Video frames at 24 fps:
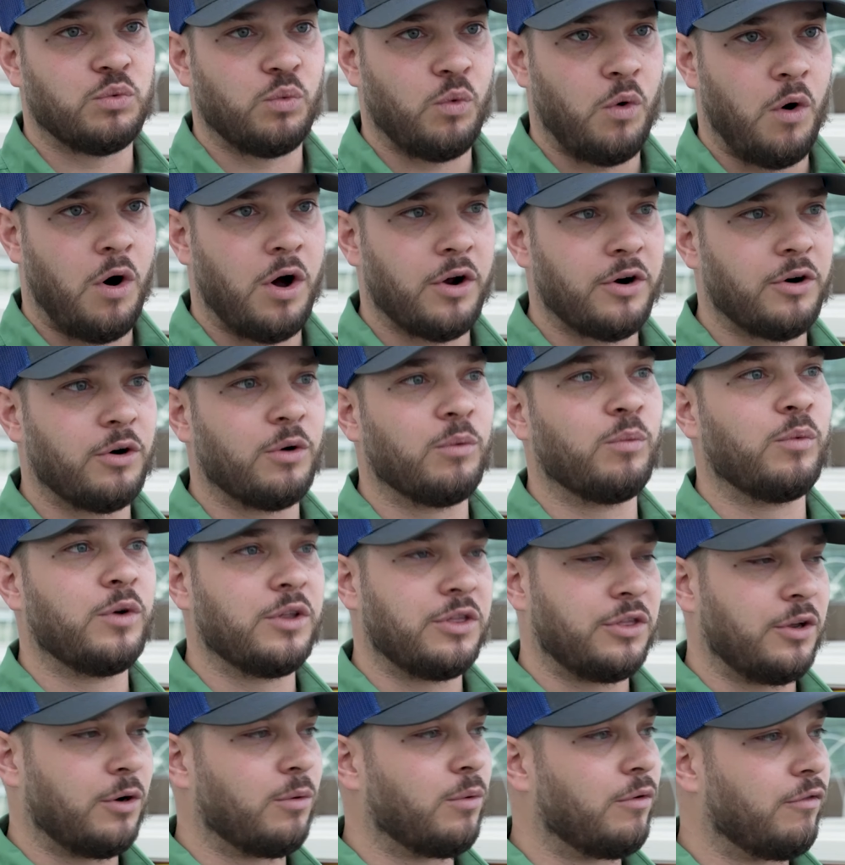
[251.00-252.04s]
water
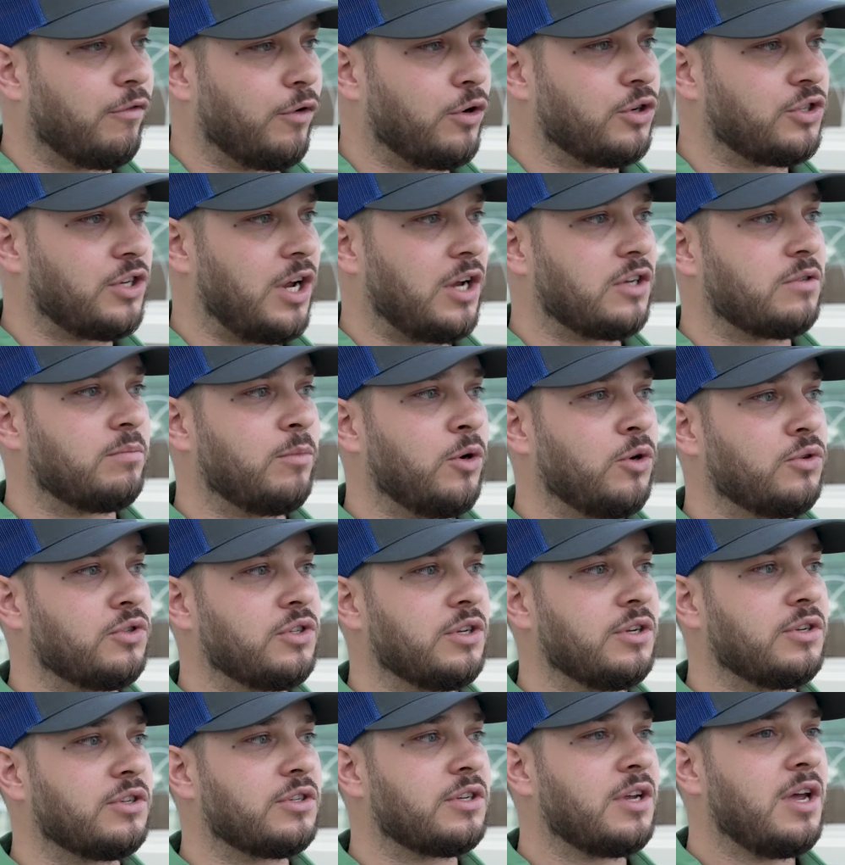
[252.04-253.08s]
with their reverse
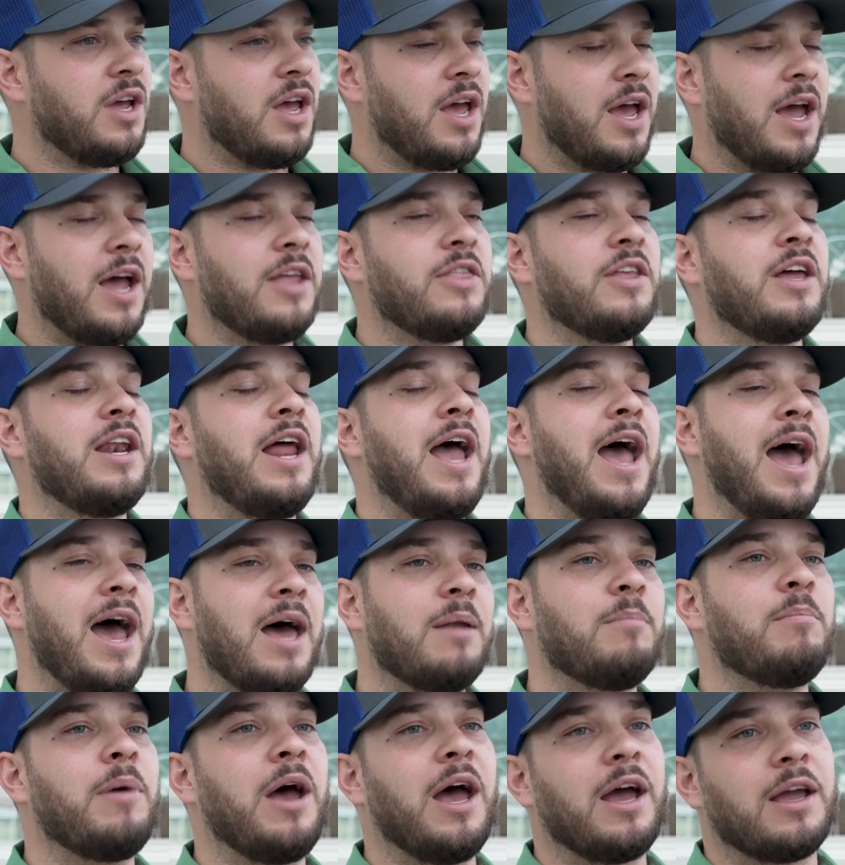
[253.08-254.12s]
osmosis, and then
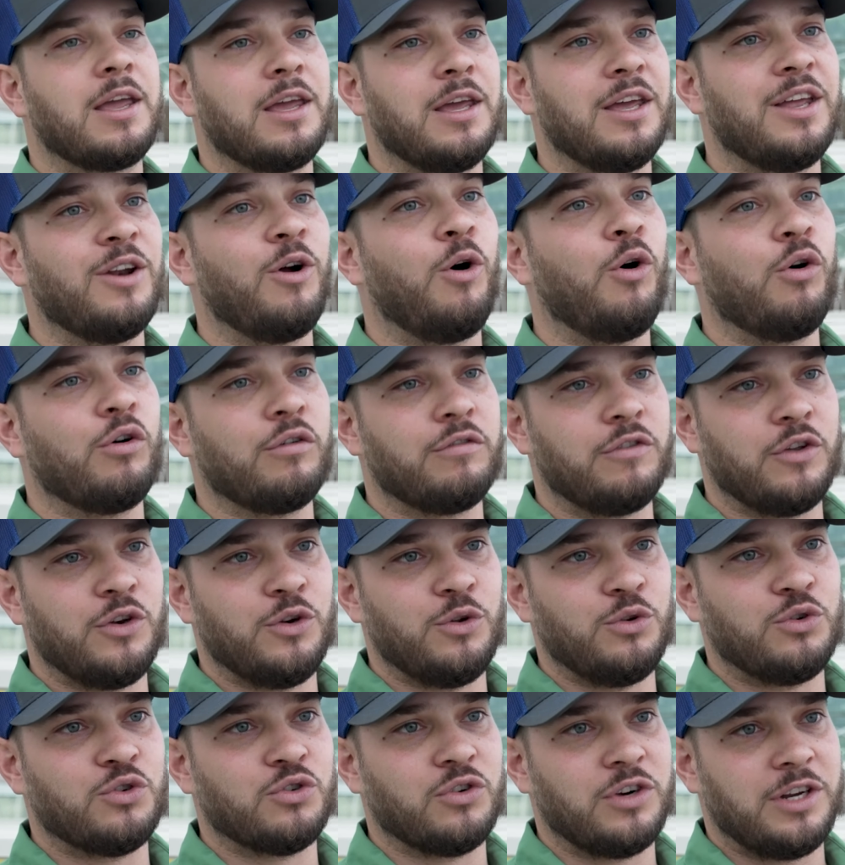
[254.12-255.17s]
add back in all of the
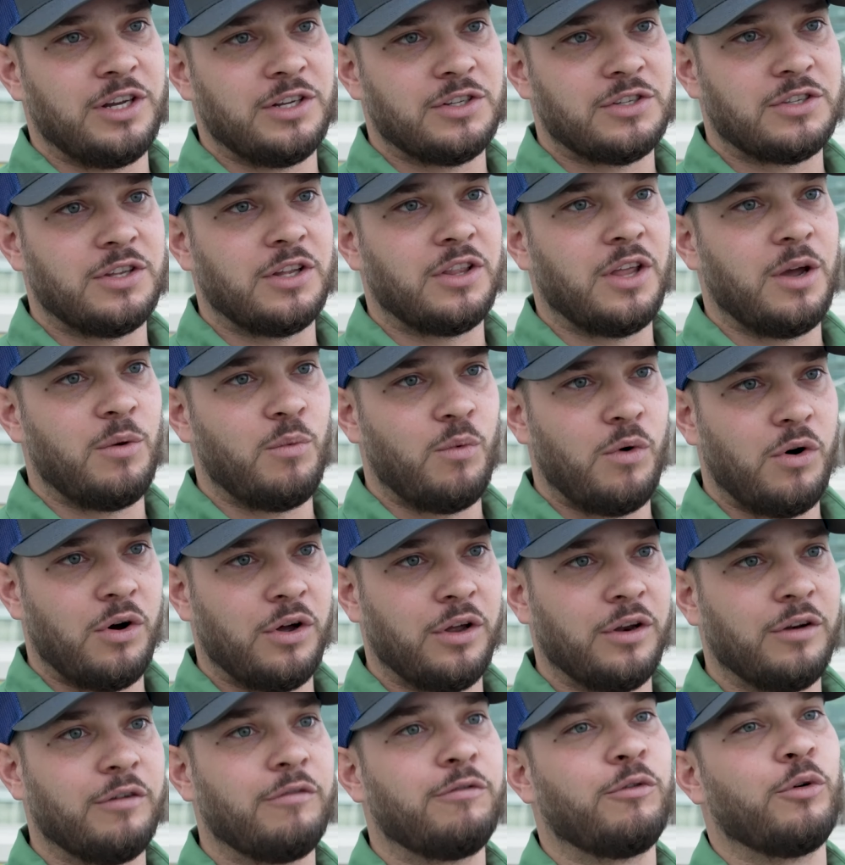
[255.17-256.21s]
nutrients that they
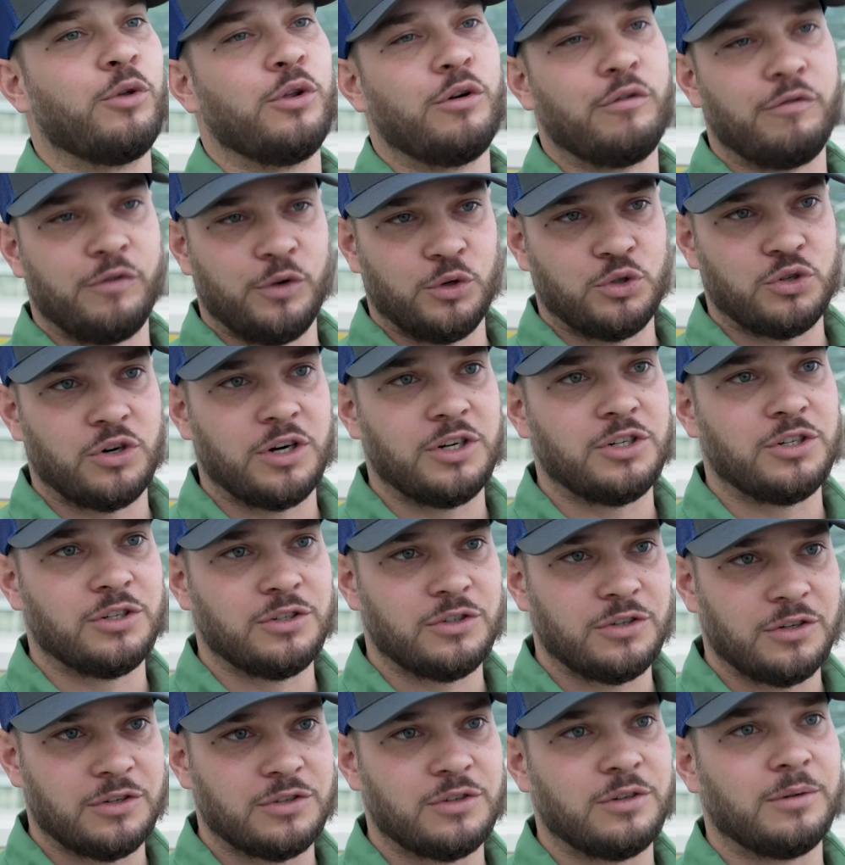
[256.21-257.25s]
want for their
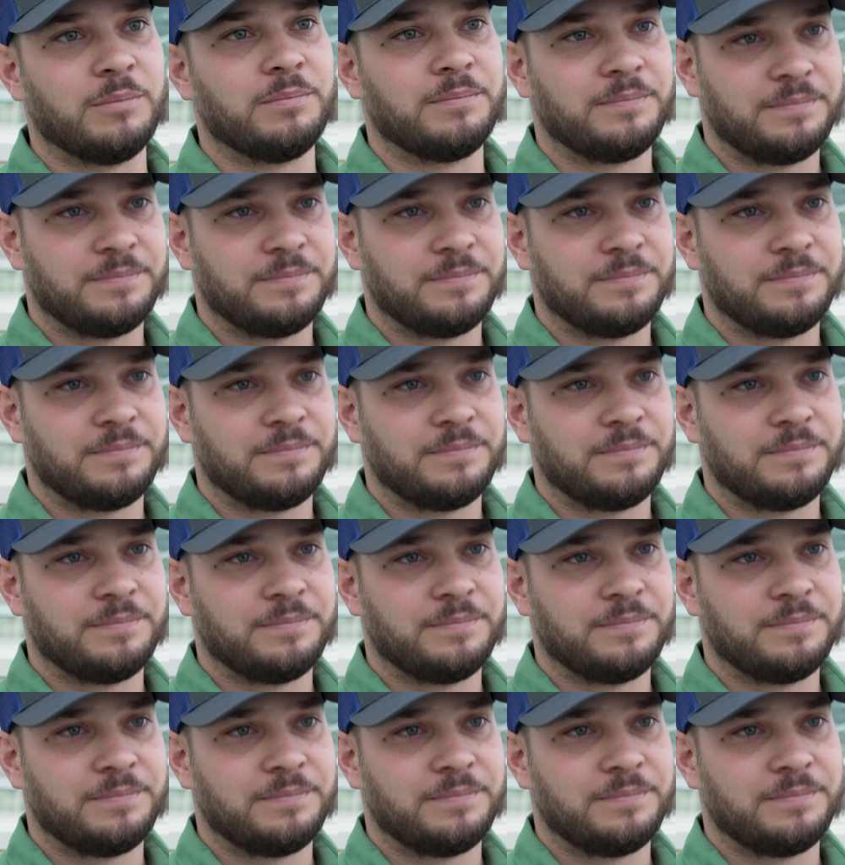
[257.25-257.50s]
filtration system.